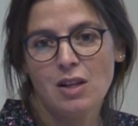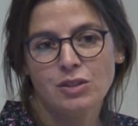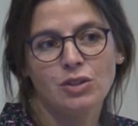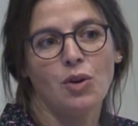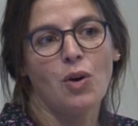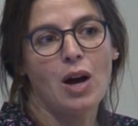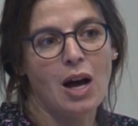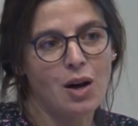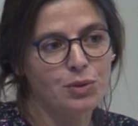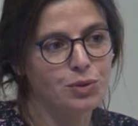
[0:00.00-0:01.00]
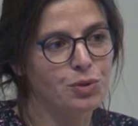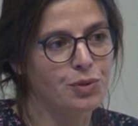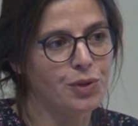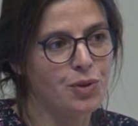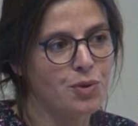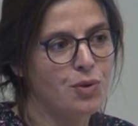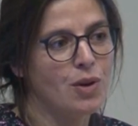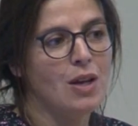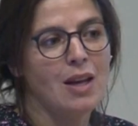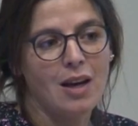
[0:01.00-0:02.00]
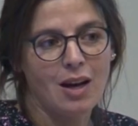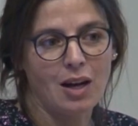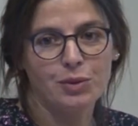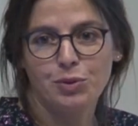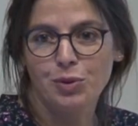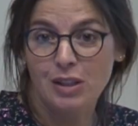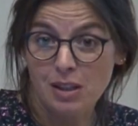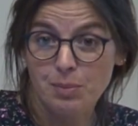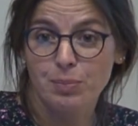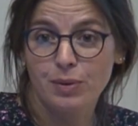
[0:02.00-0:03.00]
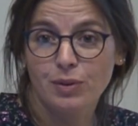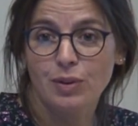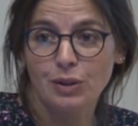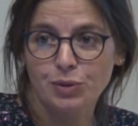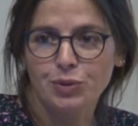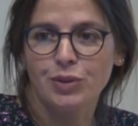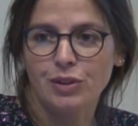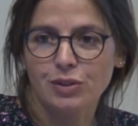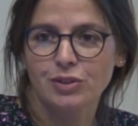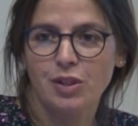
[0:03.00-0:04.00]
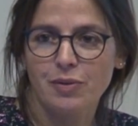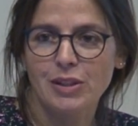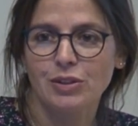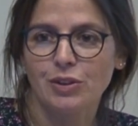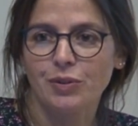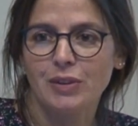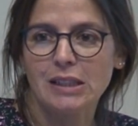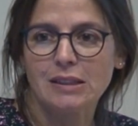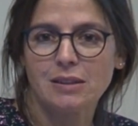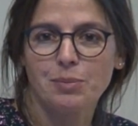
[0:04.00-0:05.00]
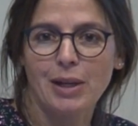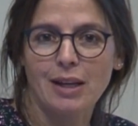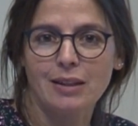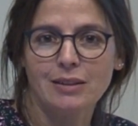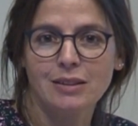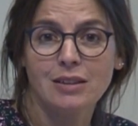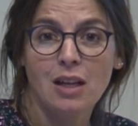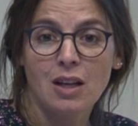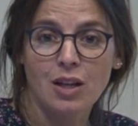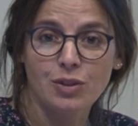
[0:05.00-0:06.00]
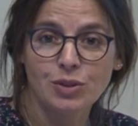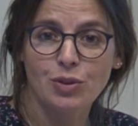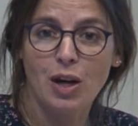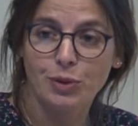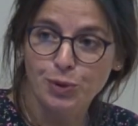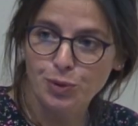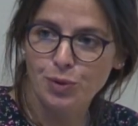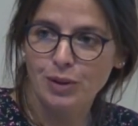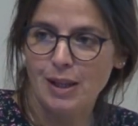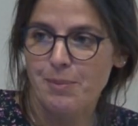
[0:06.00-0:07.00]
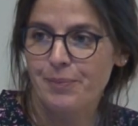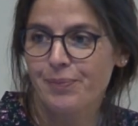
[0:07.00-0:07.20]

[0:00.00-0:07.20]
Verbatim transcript: So how to grow, how to keep, how to do the conservation of these varieties, and also how to cook them.